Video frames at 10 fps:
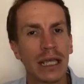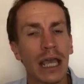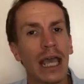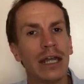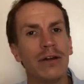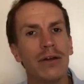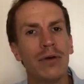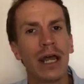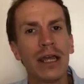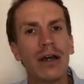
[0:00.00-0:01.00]
and an
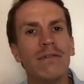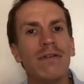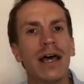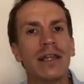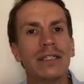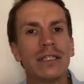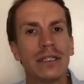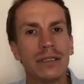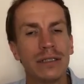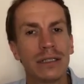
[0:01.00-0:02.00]
array of other
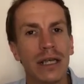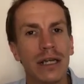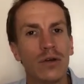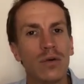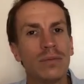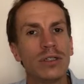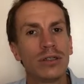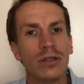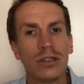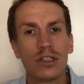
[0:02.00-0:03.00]
skills that equip
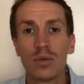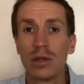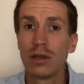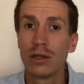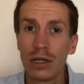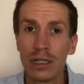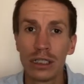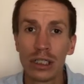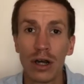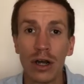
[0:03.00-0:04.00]
students with
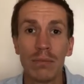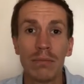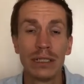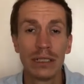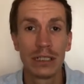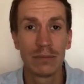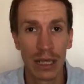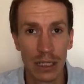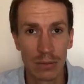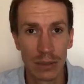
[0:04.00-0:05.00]
knowledge on business
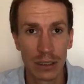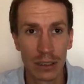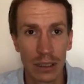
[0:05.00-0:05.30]
management.